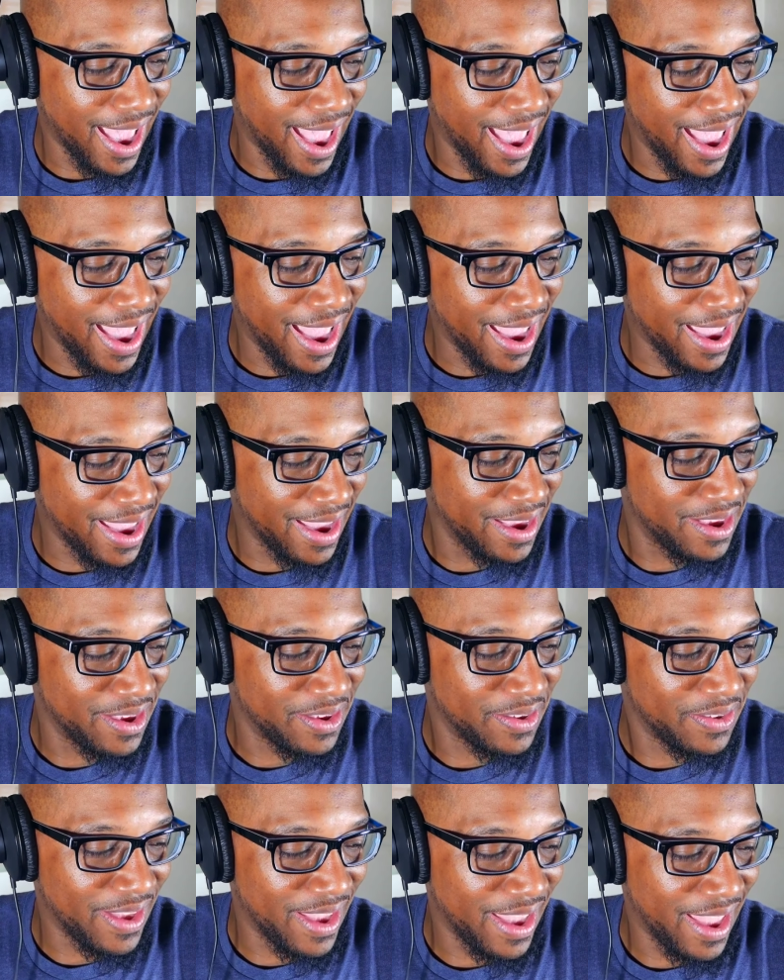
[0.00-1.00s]

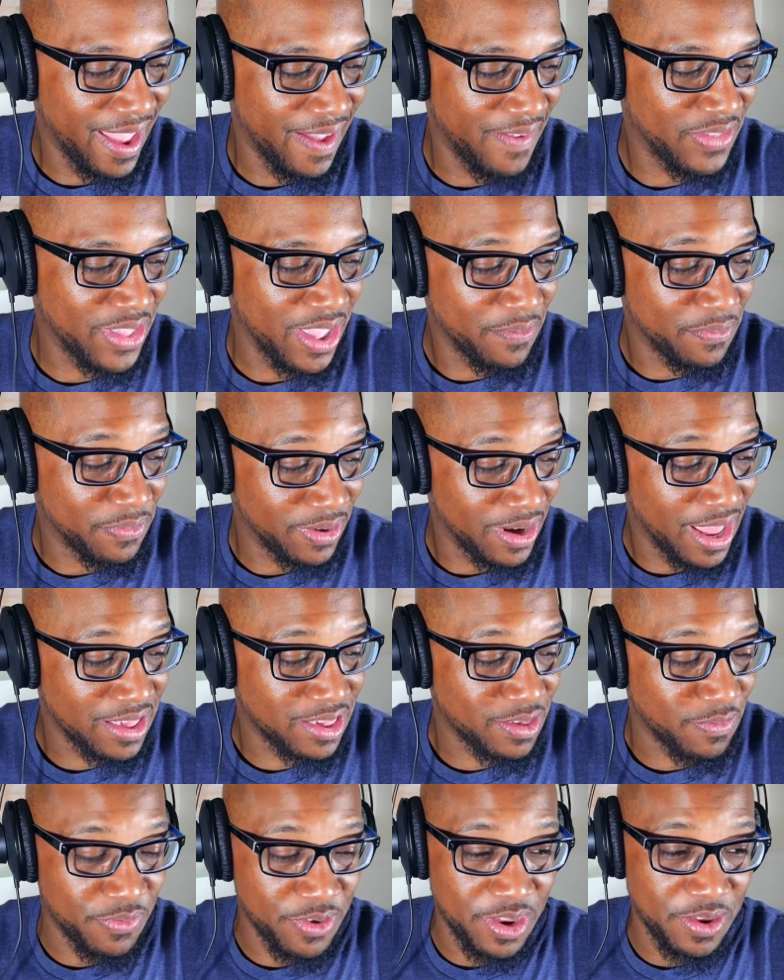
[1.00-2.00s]
I have that
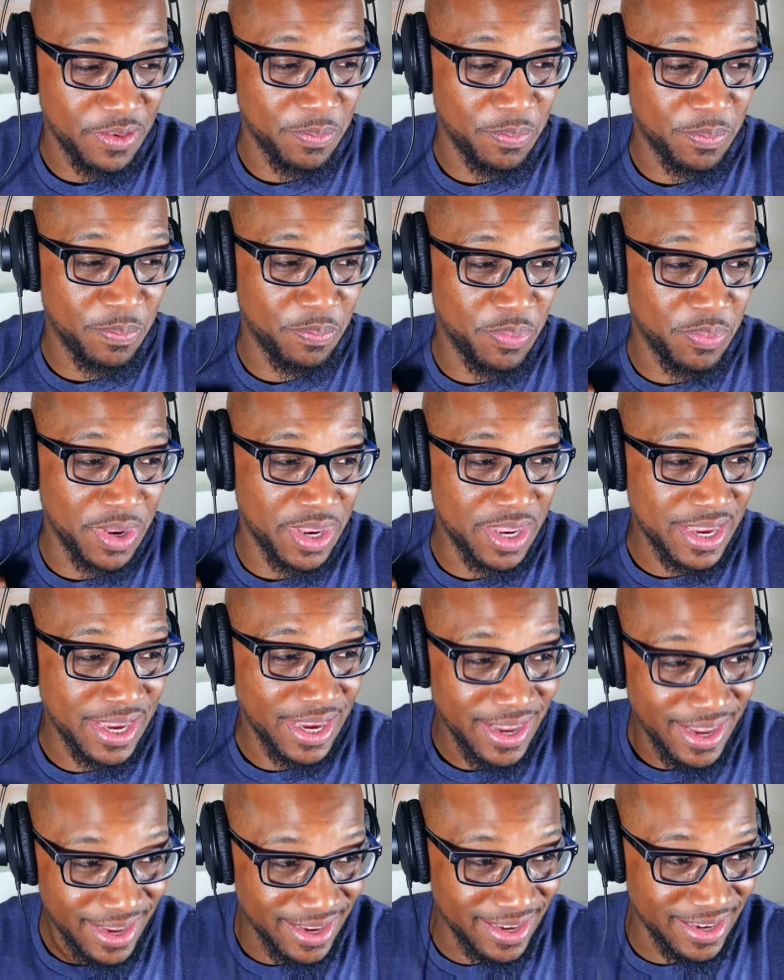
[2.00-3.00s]
philosophy
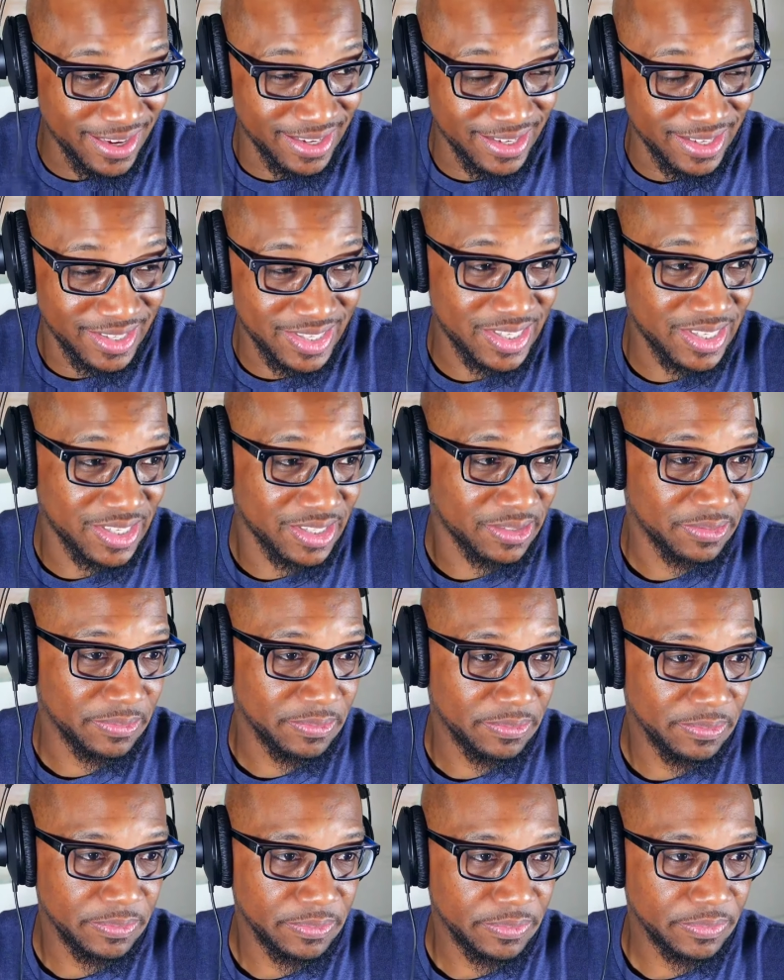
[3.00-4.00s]
because
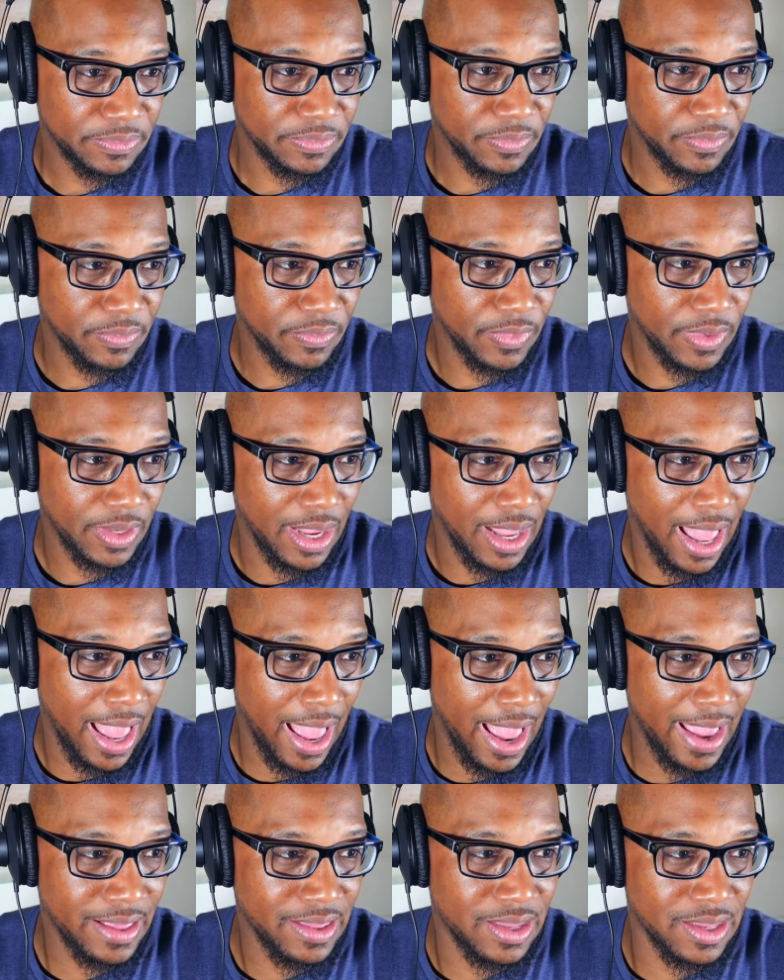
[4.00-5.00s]

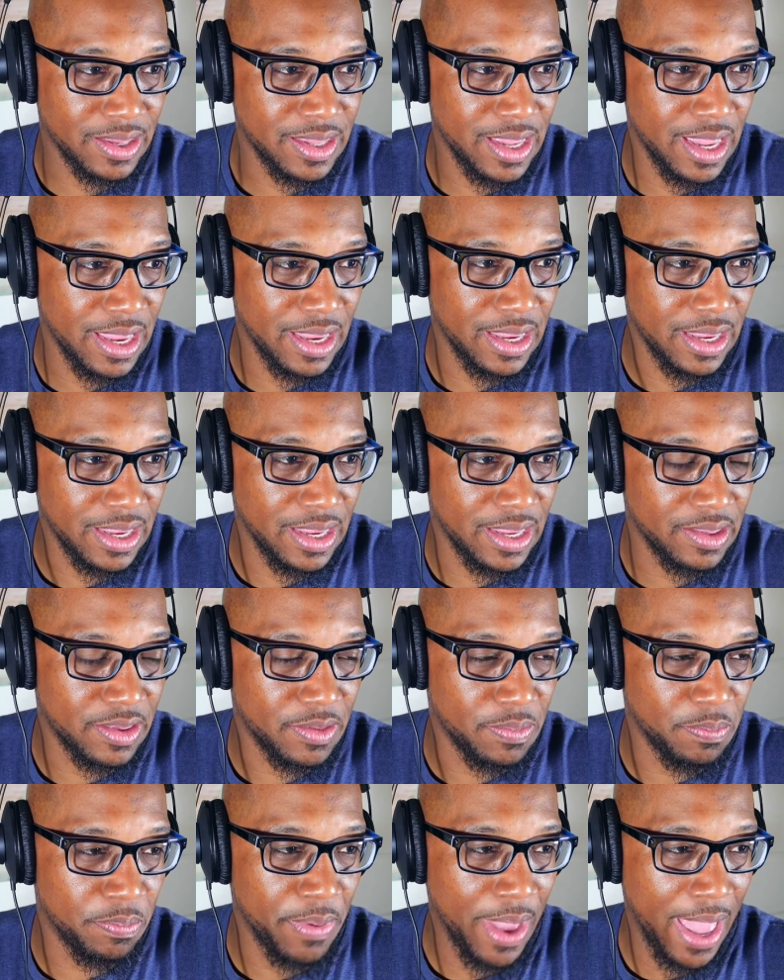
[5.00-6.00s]
I just think
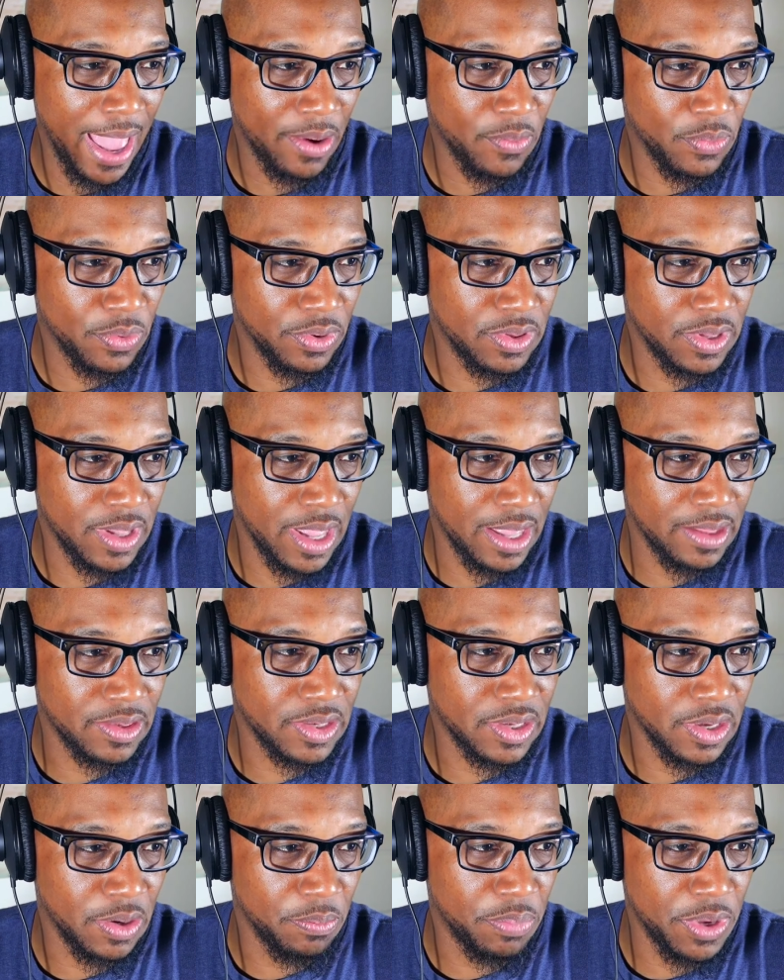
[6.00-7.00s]
it's backwards that
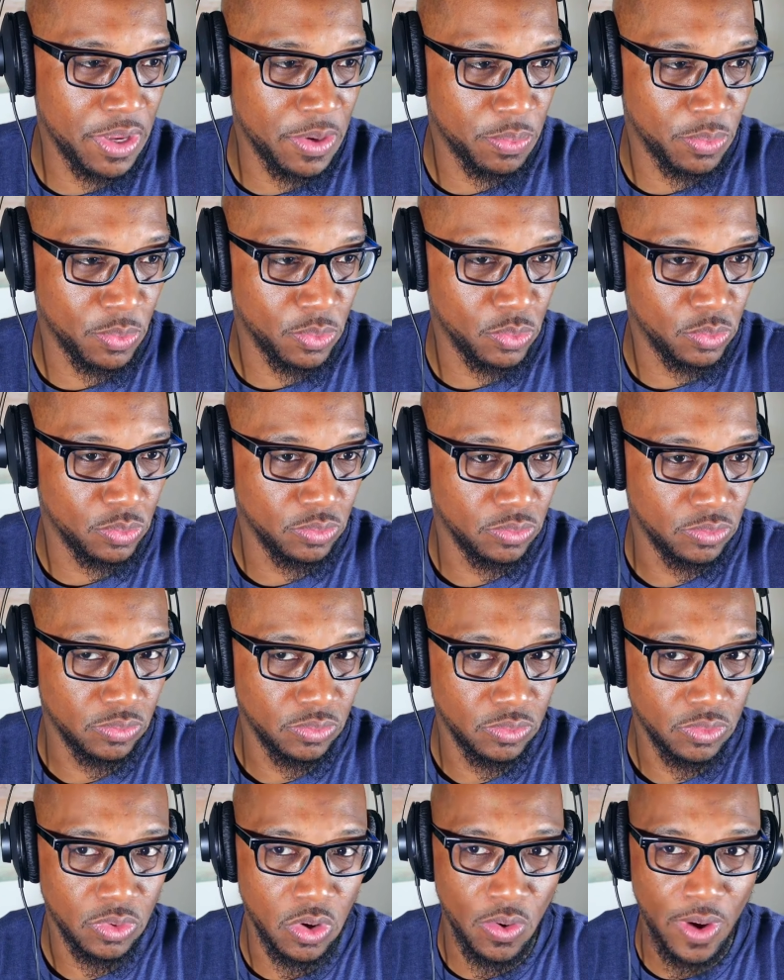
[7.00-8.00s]
some people
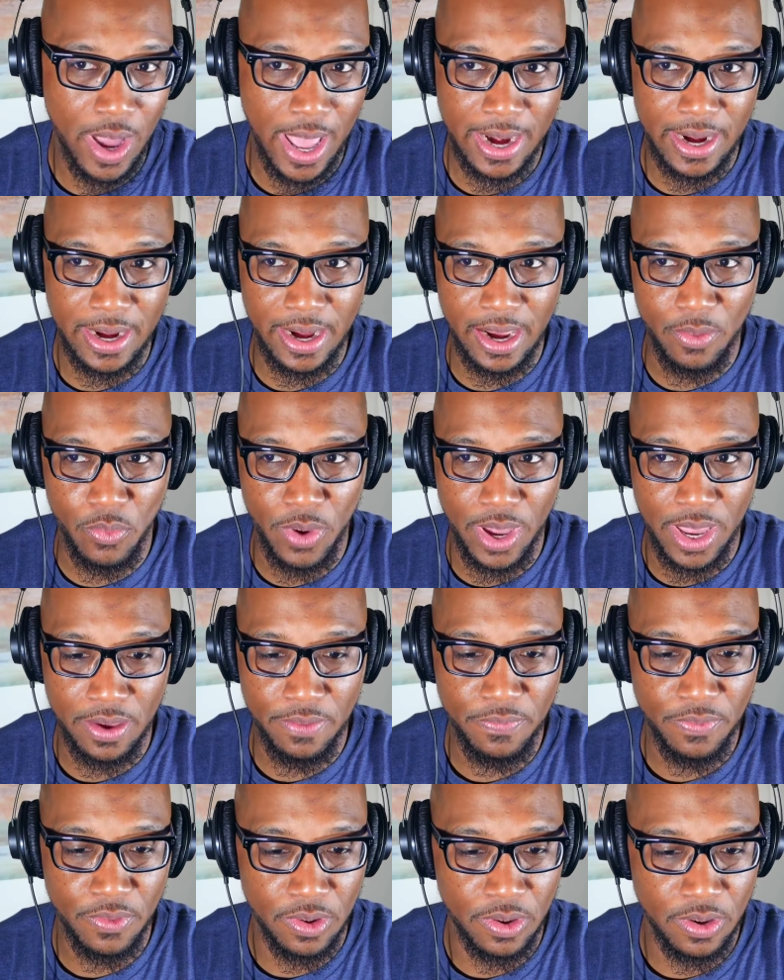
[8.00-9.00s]
go out of their
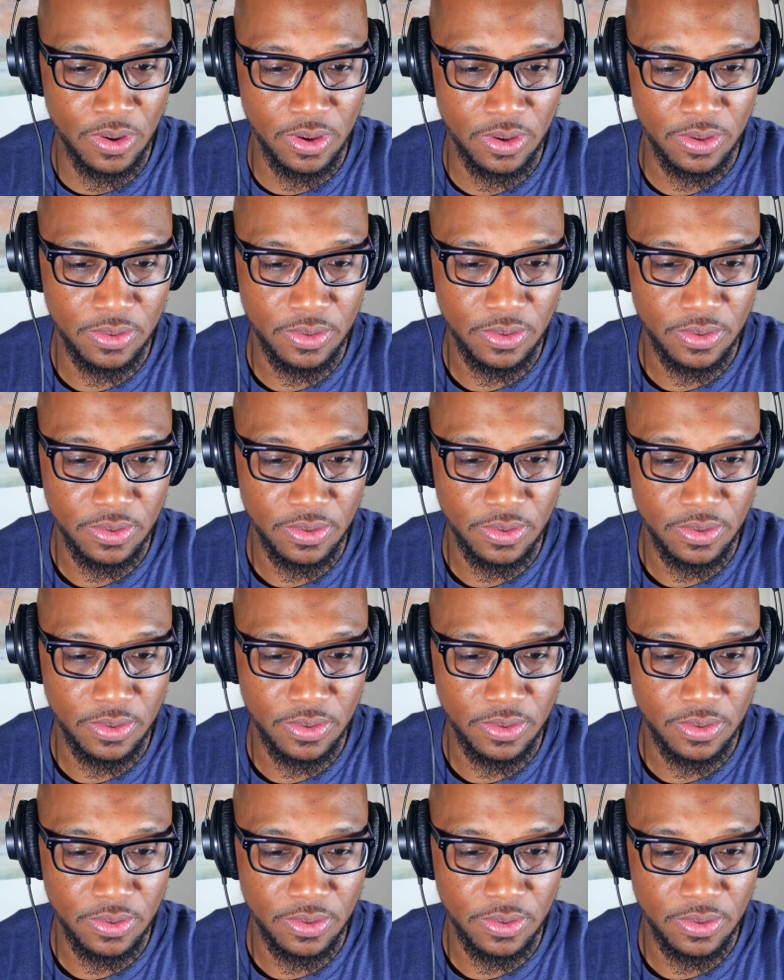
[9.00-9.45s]
way for